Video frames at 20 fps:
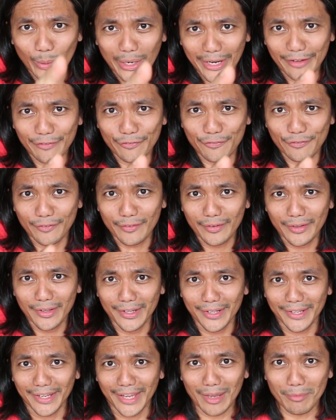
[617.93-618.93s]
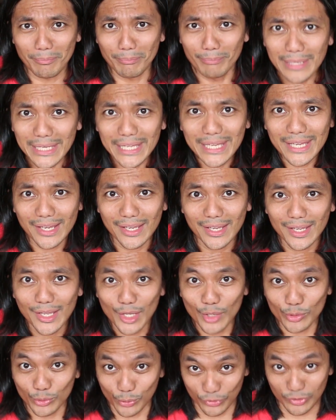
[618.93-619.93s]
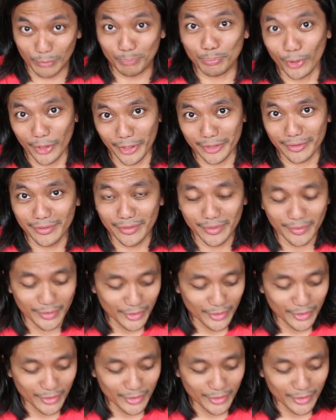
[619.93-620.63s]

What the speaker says: wife, and me to support.